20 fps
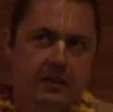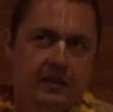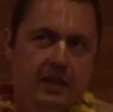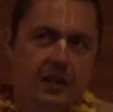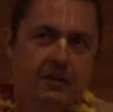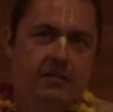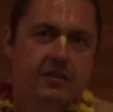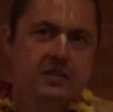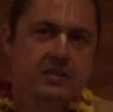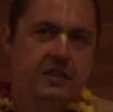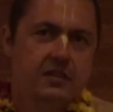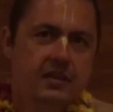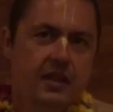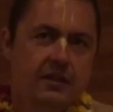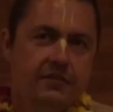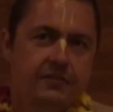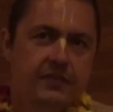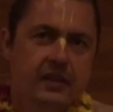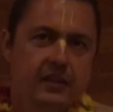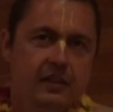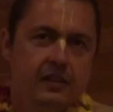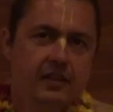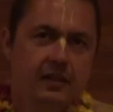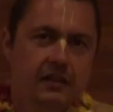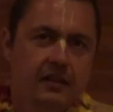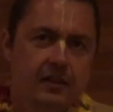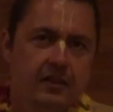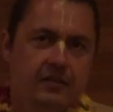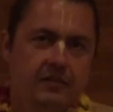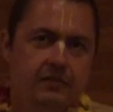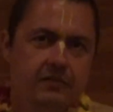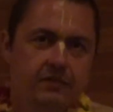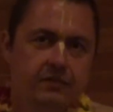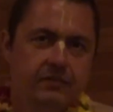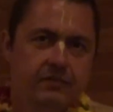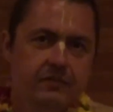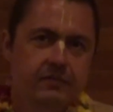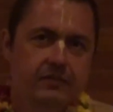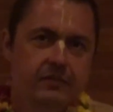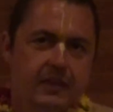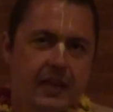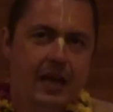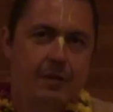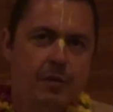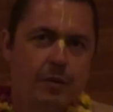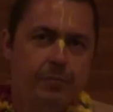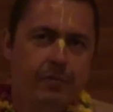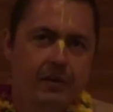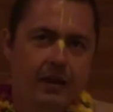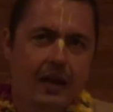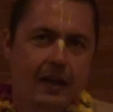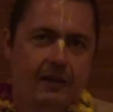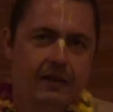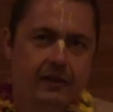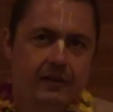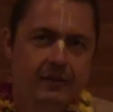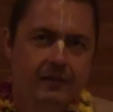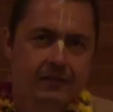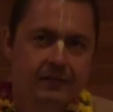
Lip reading: he was definitely a Nama Paradi.